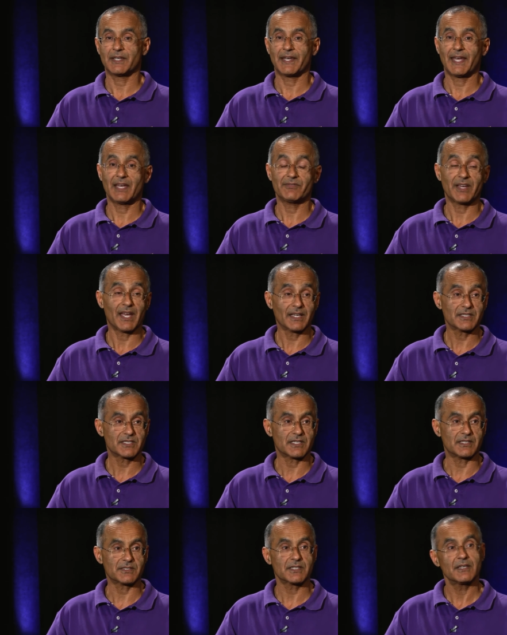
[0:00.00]
to have
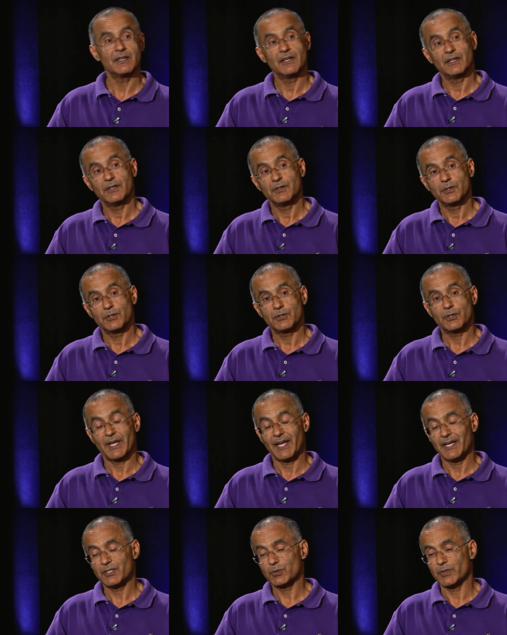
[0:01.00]
access
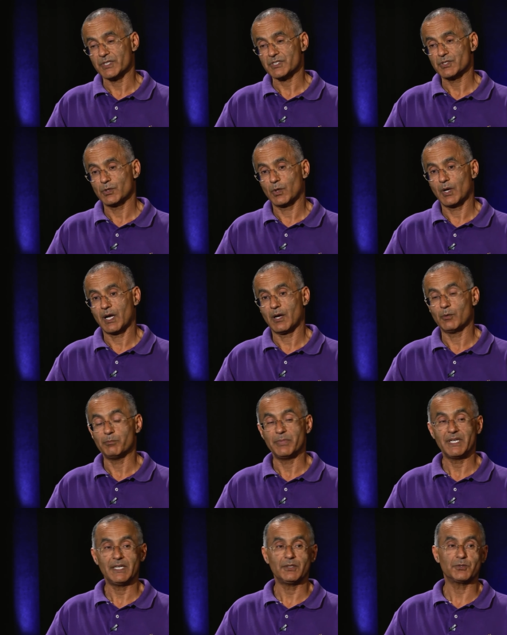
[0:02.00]
to A, to his know-how,
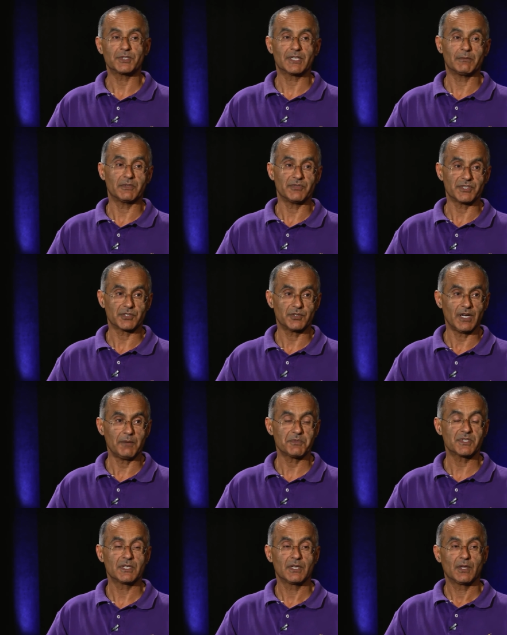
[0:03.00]
B, to some of his
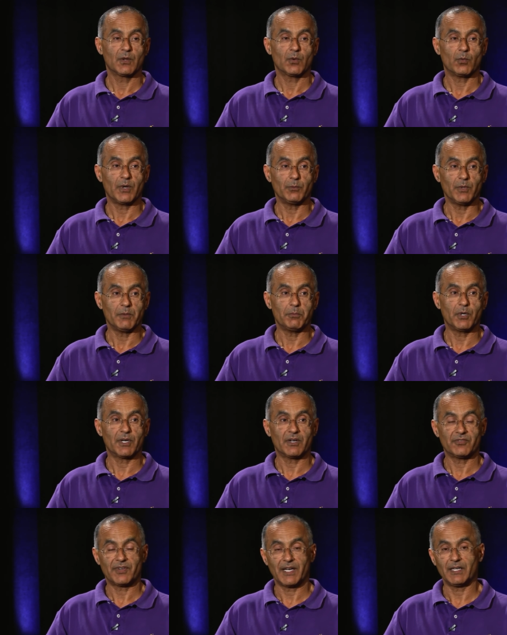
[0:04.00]
grapes when we
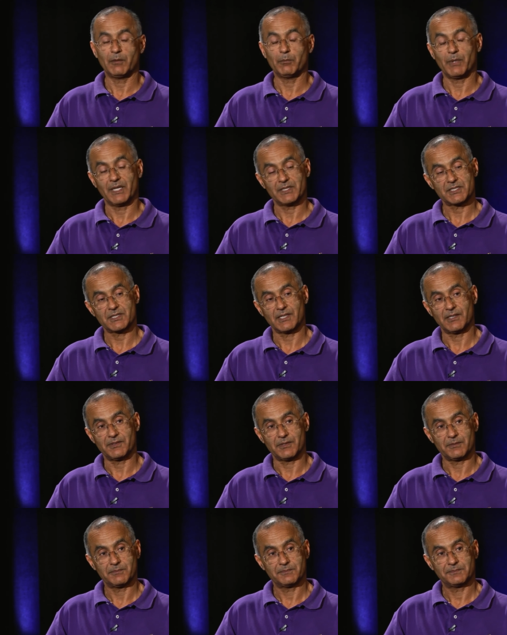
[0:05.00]
put our final blends
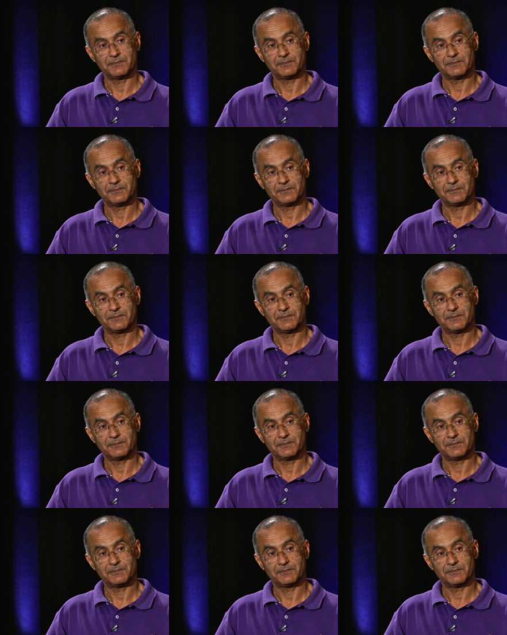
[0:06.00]
together.